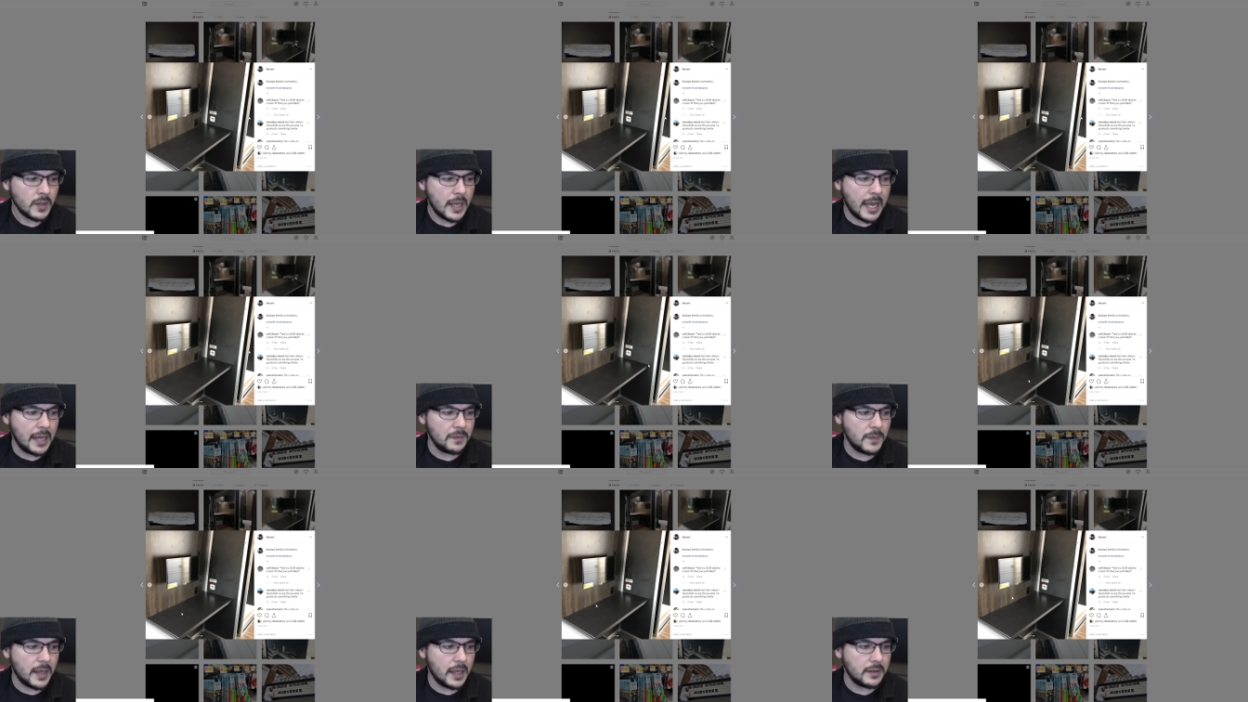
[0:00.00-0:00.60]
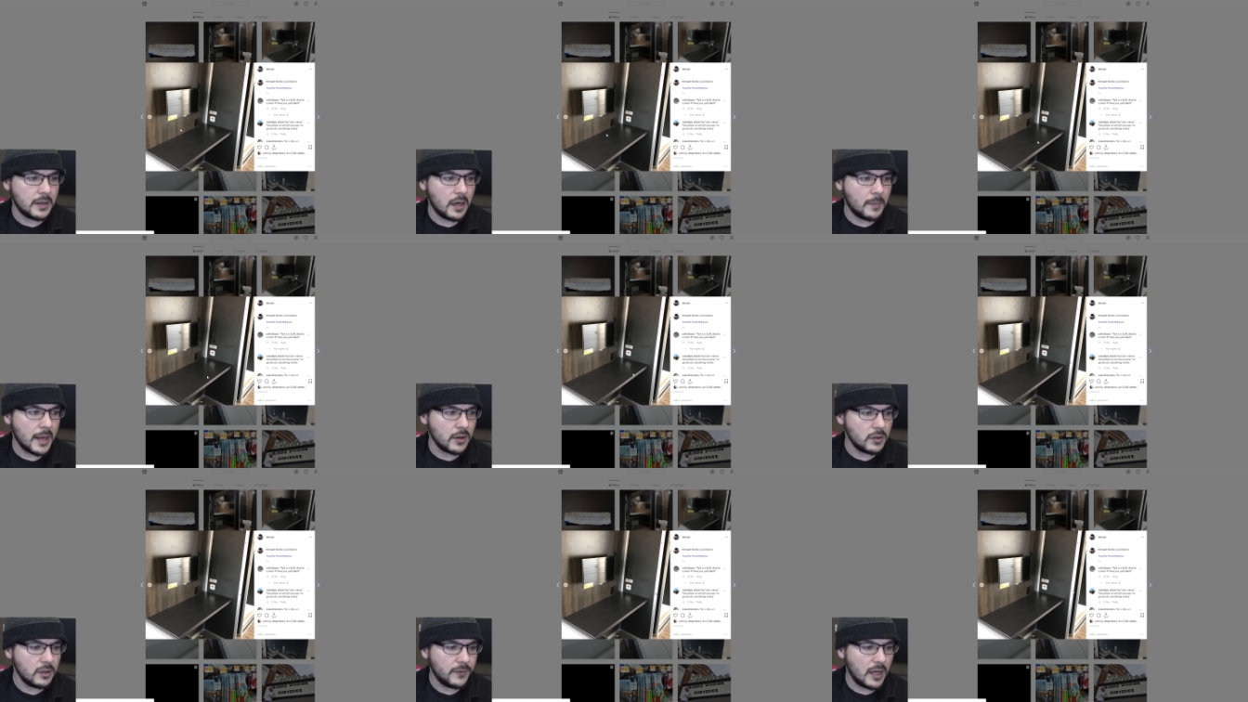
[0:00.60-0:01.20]
And then, I
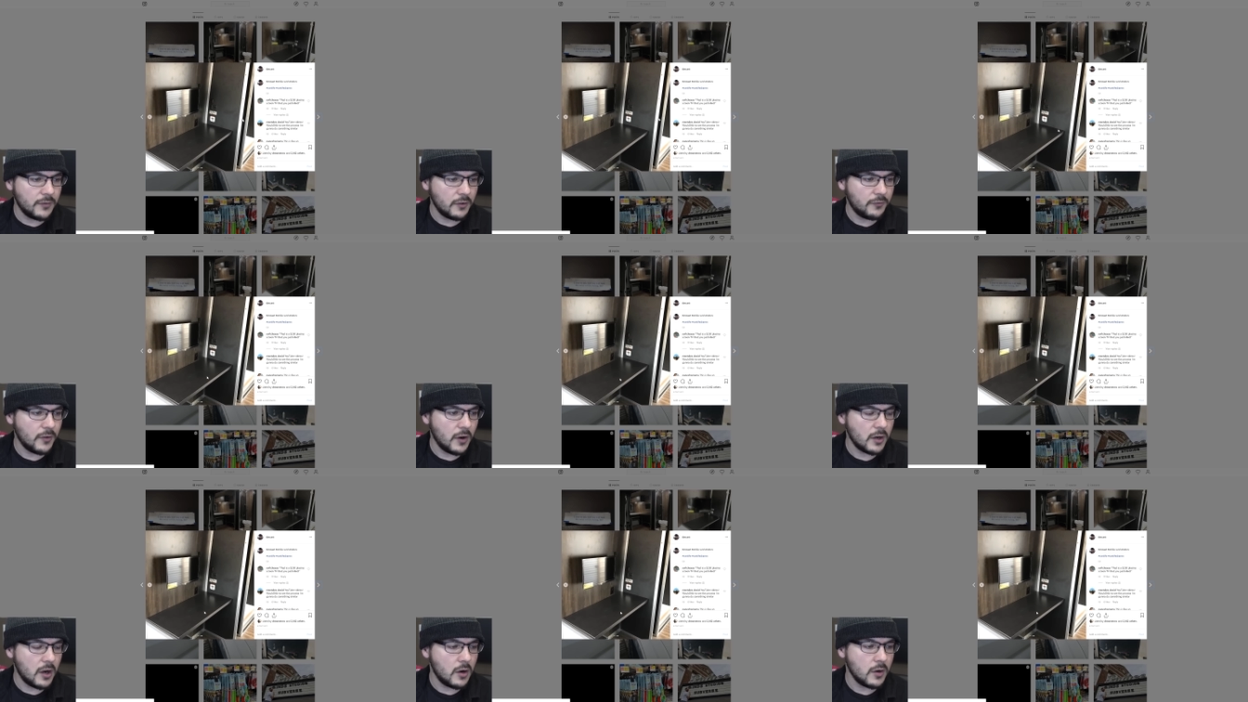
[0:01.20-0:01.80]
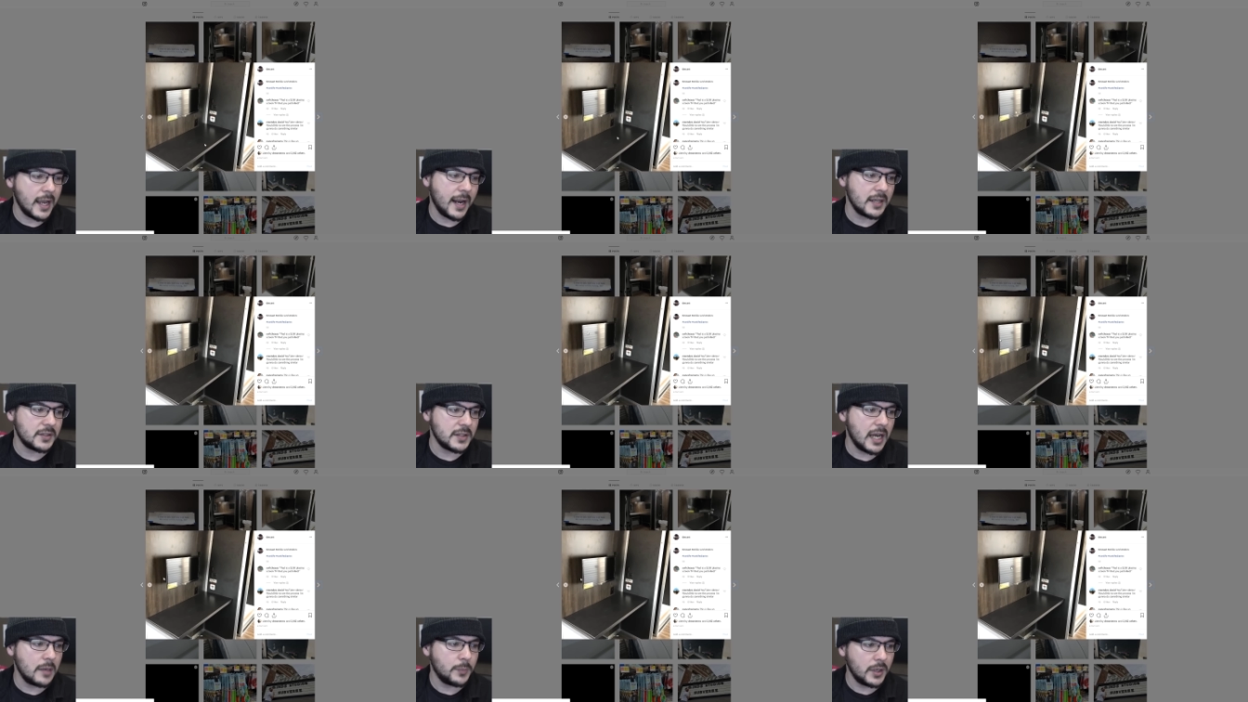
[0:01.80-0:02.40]
don't know if I have a photo. Okay, I guess
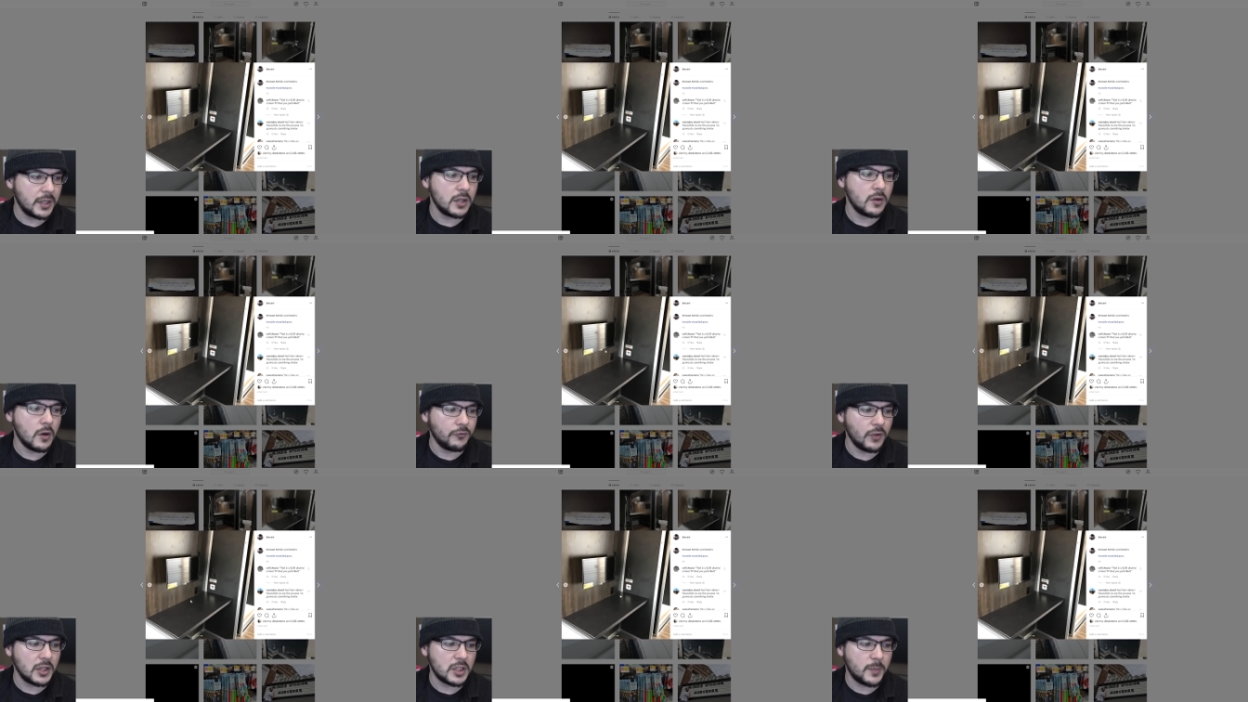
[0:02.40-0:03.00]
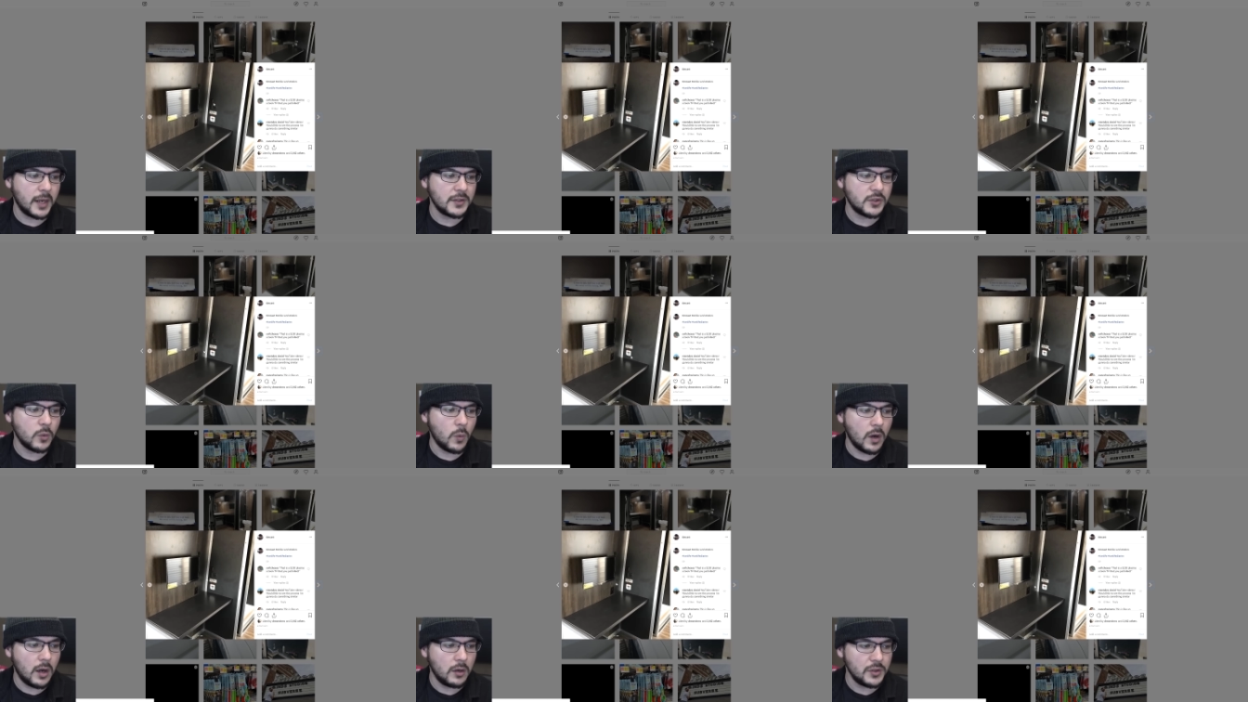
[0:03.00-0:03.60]
not. But it can go flush up against the
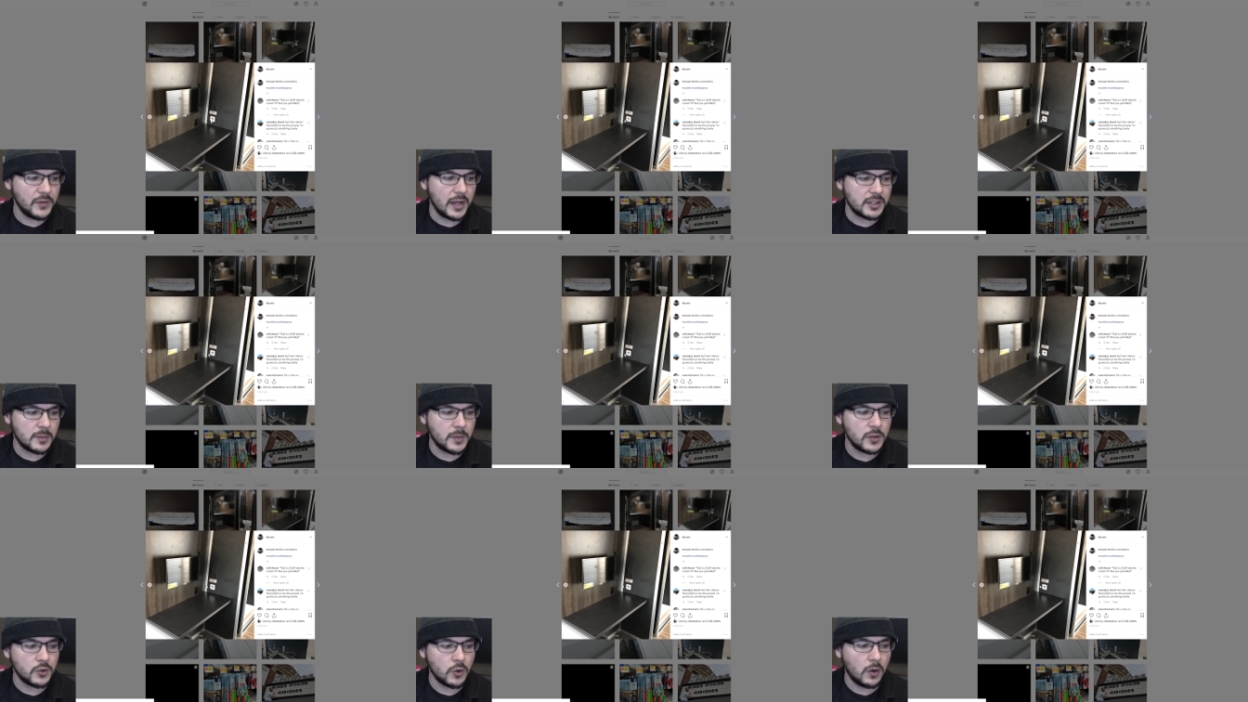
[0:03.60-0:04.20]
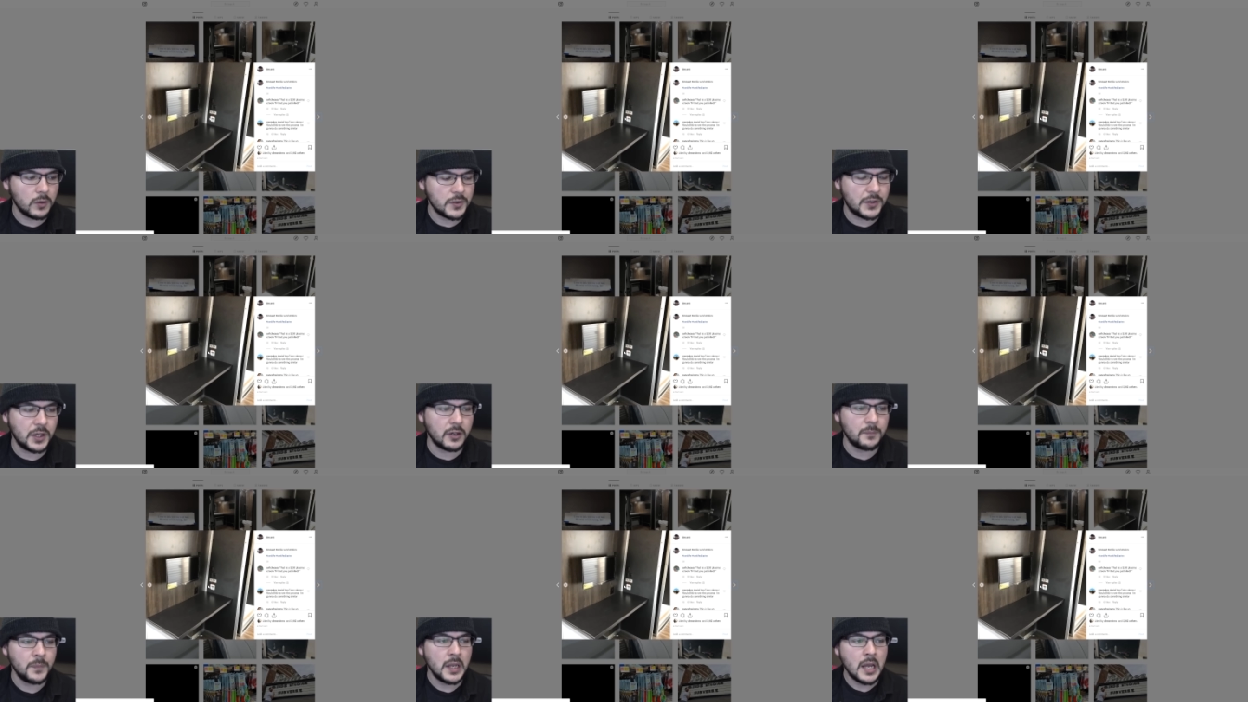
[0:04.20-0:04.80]
wall. You've got some controllers
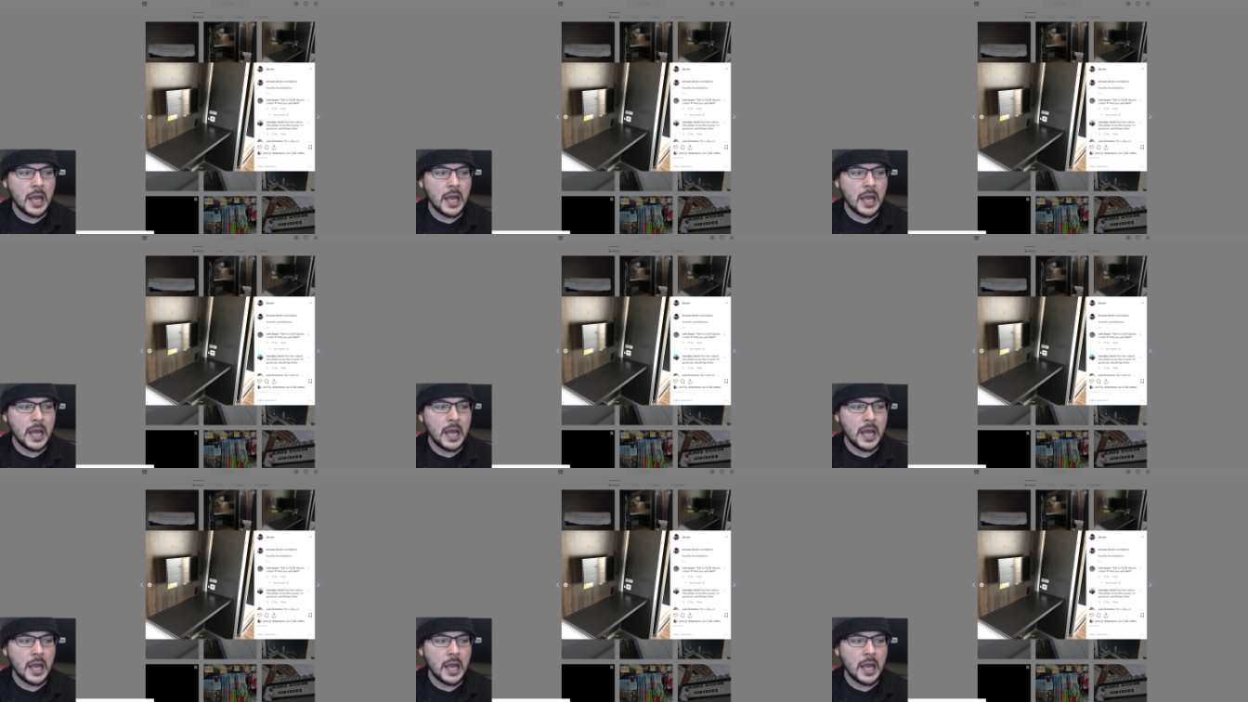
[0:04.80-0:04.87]
here.